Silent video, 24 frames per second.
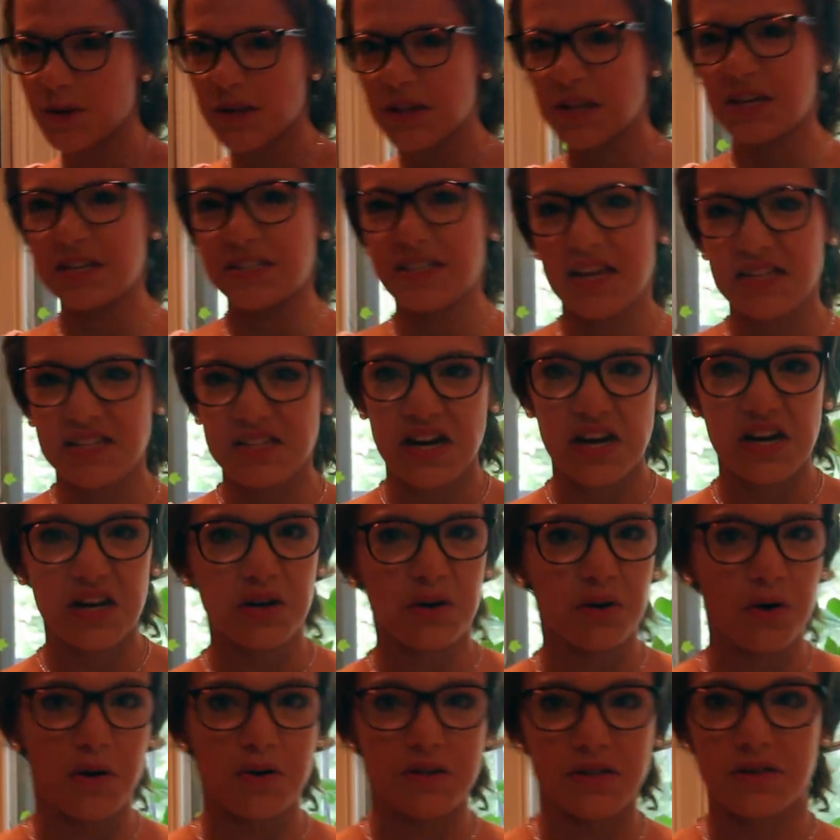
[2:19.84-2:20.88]
with, because that's kind
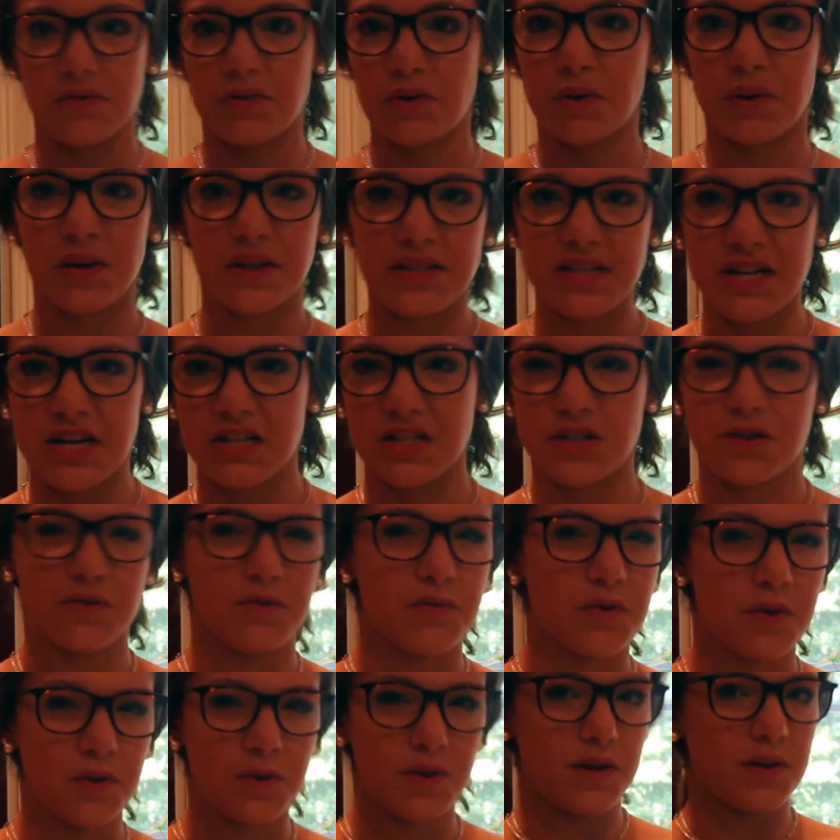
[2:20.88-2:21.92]
of gross if you like touch your
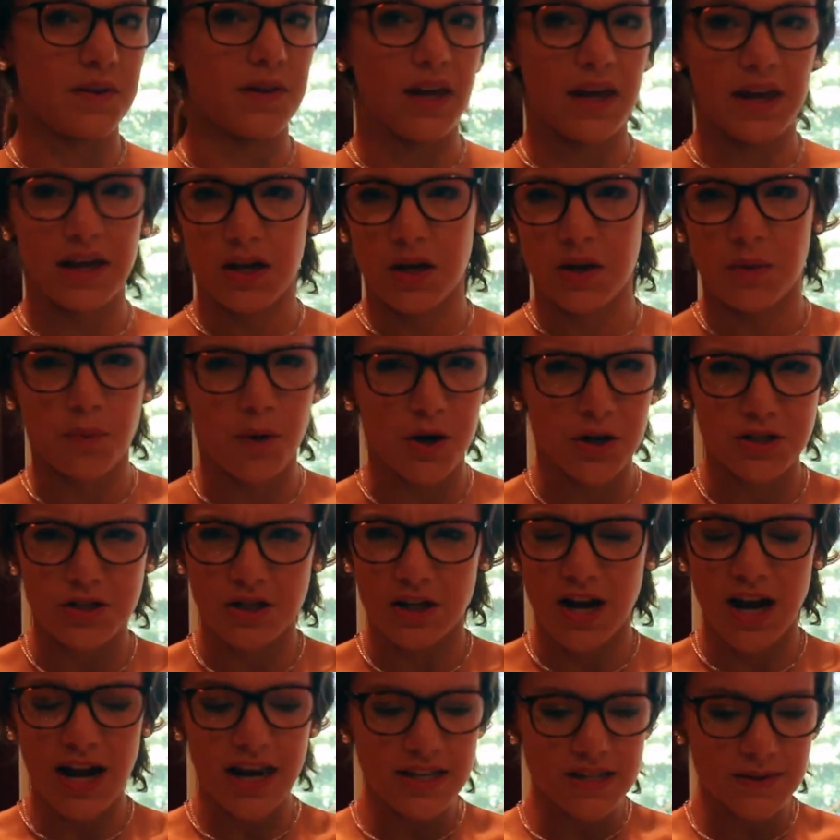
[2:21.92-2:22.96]
food and like you washed
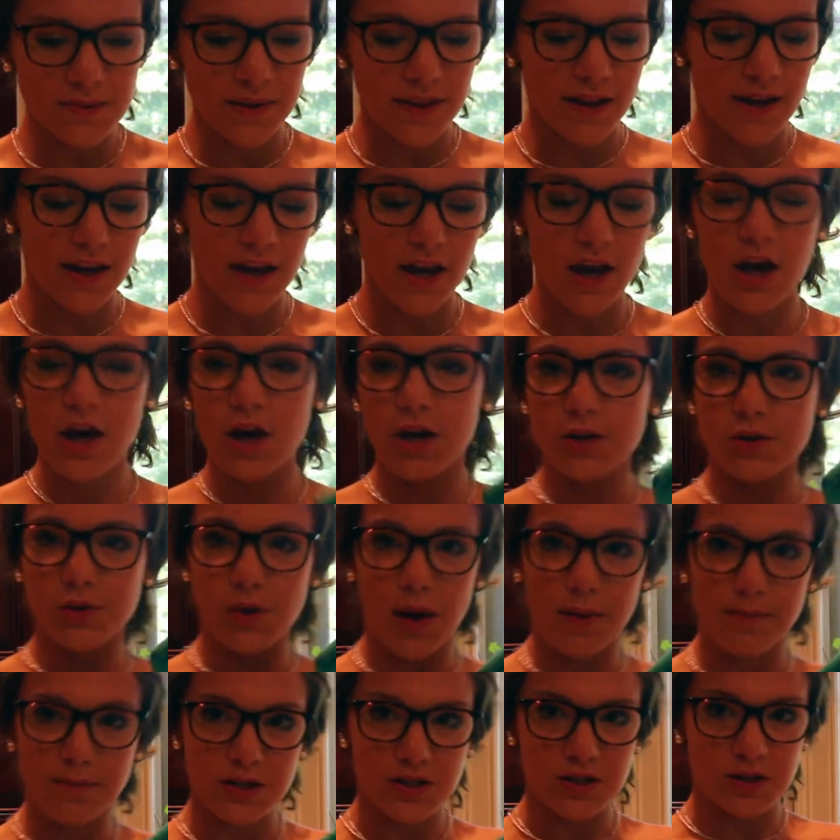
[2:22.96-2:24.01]
your hands with it. So
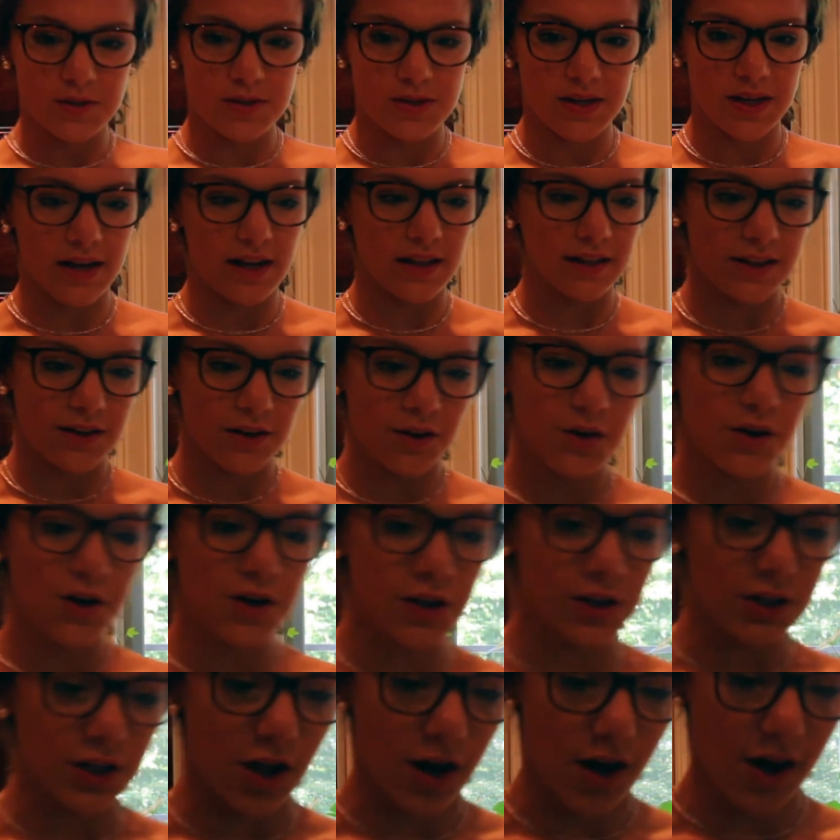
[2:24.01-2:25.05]
I'm just using a little
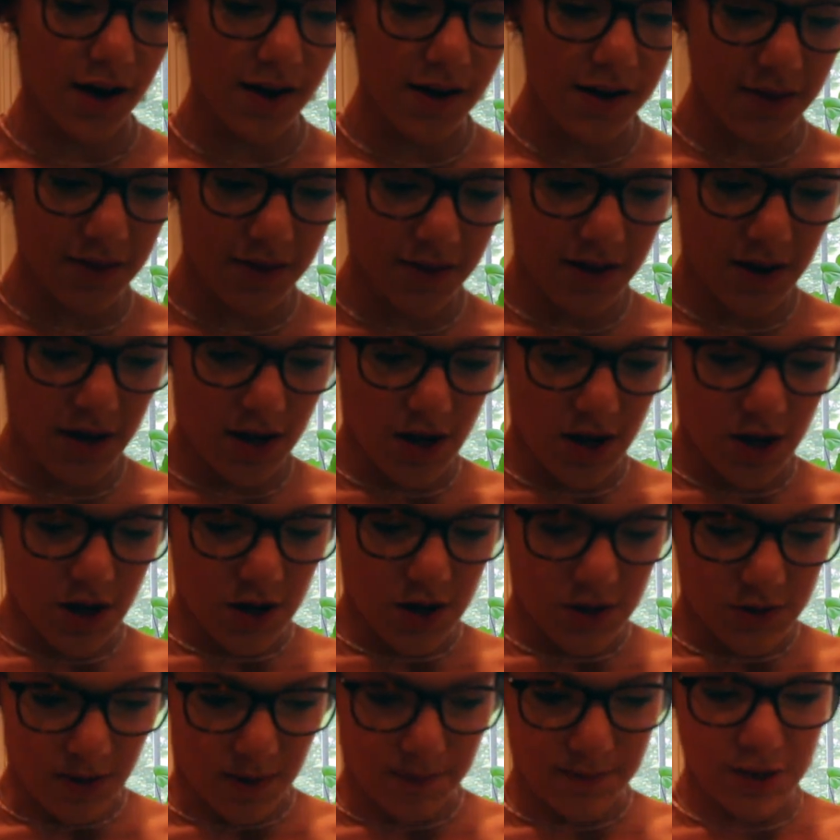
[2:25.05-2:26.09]
cloth.
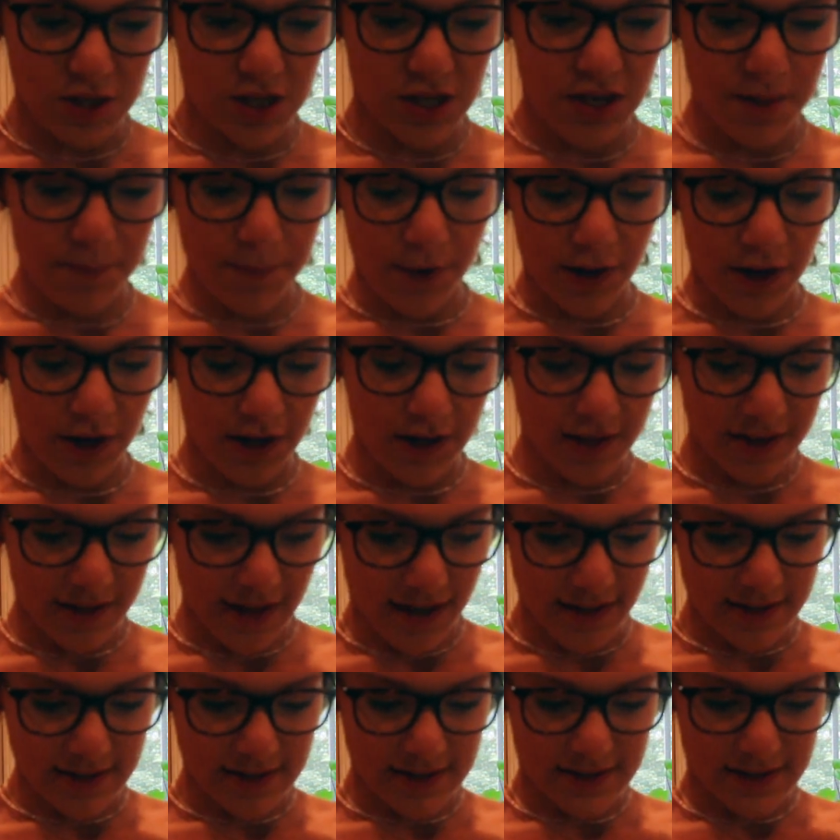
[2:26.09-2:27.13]
So I'm just going to put
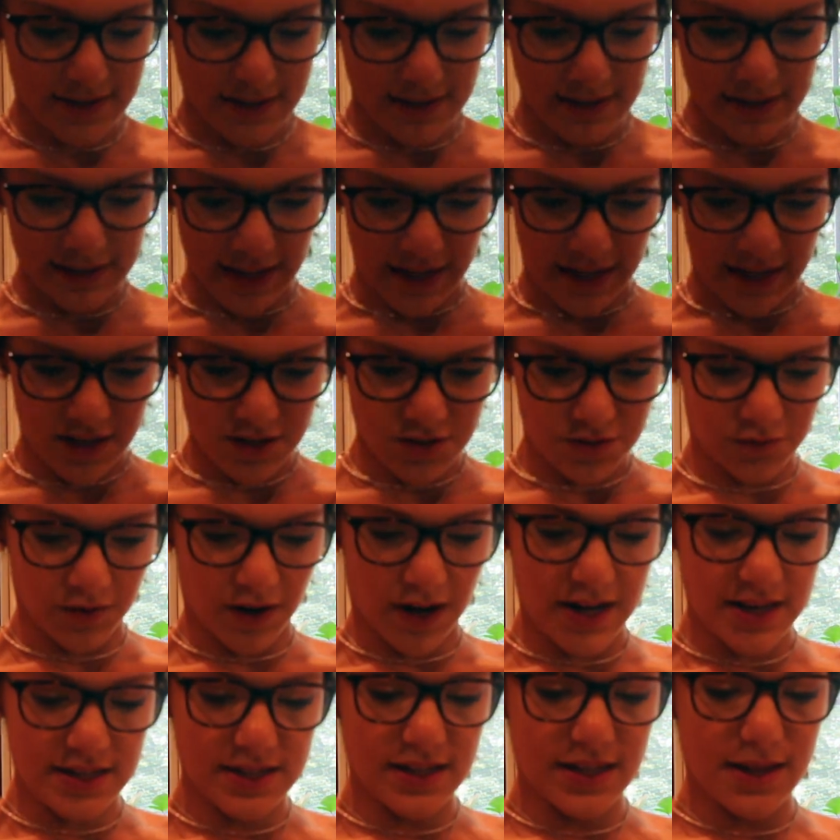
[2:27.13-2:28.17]
that lettuce
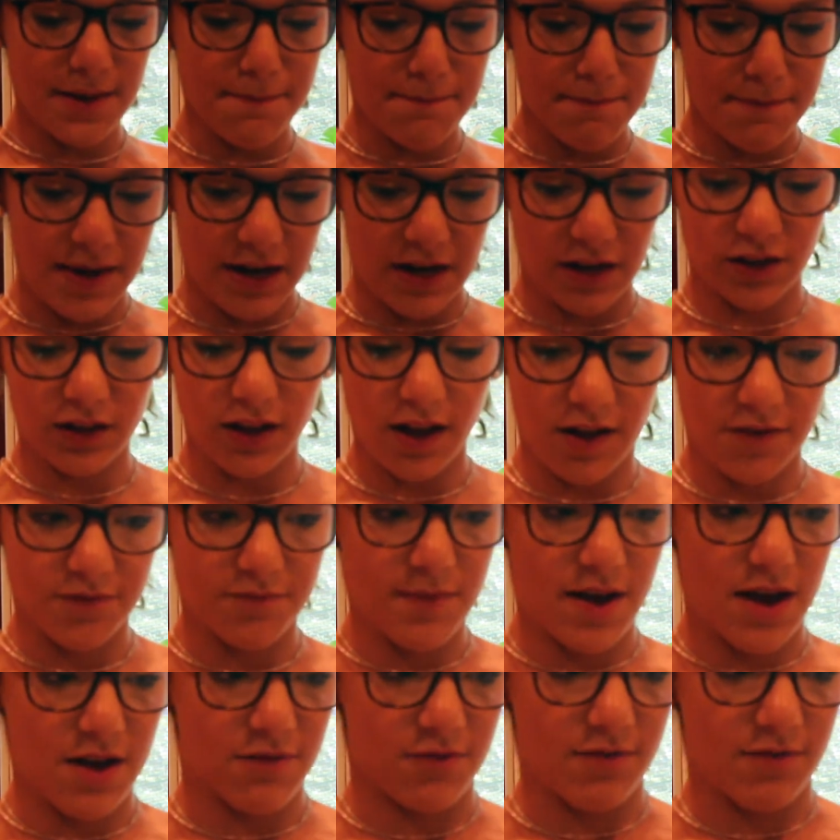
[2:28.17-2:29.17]
right into the middle of my